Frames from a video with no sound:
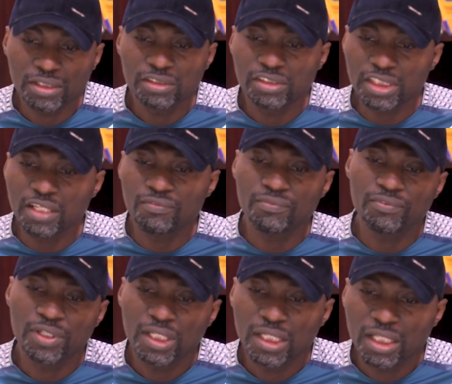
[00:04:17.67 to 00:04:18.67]
Save
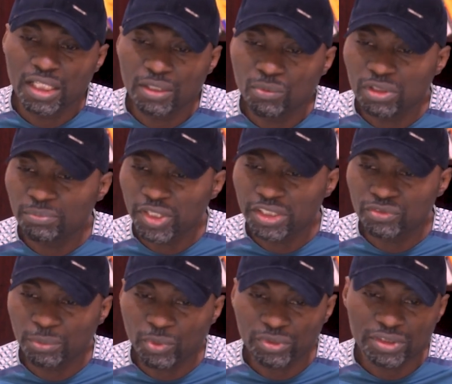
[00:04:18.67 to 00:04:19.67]
a one-page
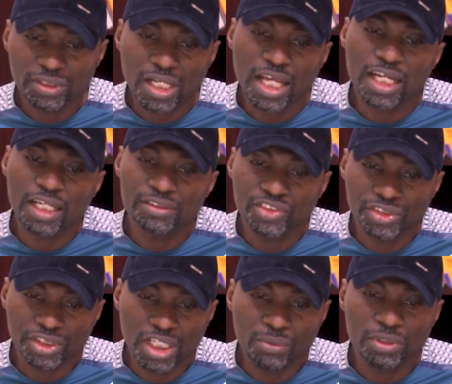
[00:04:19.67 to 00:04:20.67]
report I can
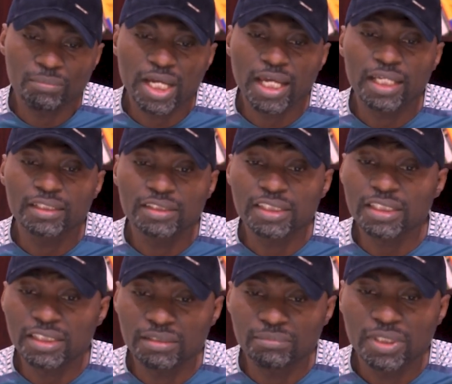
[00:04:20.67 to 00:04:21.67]
share with my
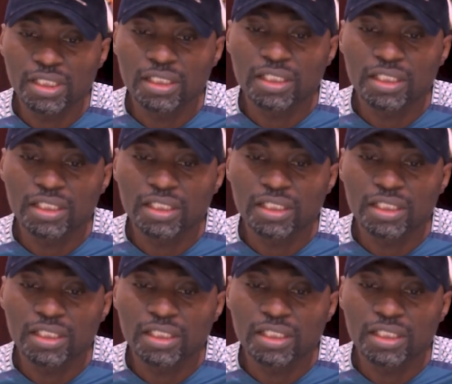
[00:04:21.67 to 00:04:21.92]
team.